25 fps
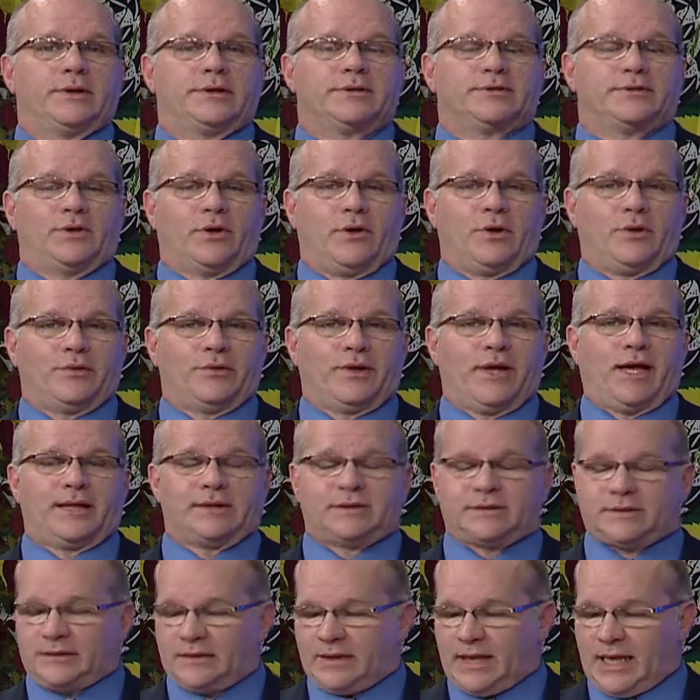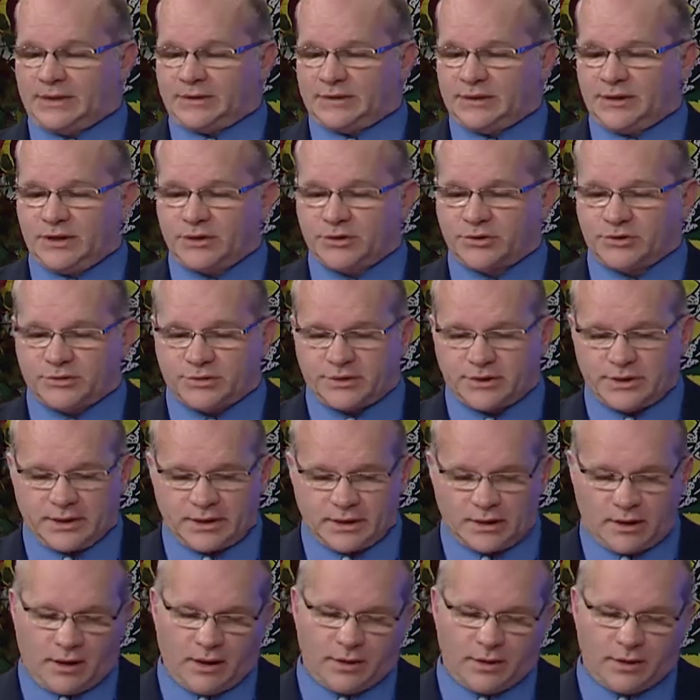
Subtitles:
So that's interesting.